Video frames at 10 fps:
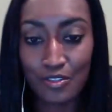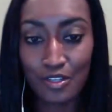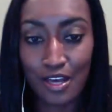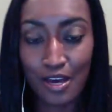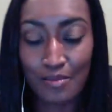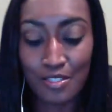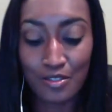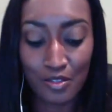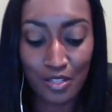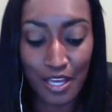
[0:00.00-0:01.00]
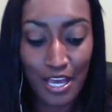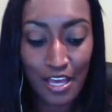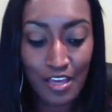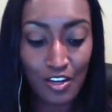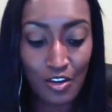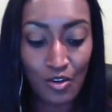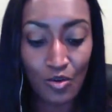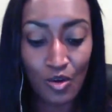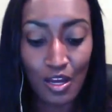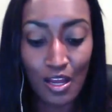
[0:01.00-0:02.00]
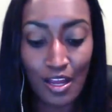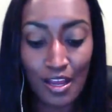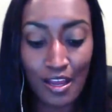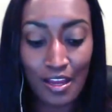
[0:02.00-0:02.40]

Absolutely. You know, and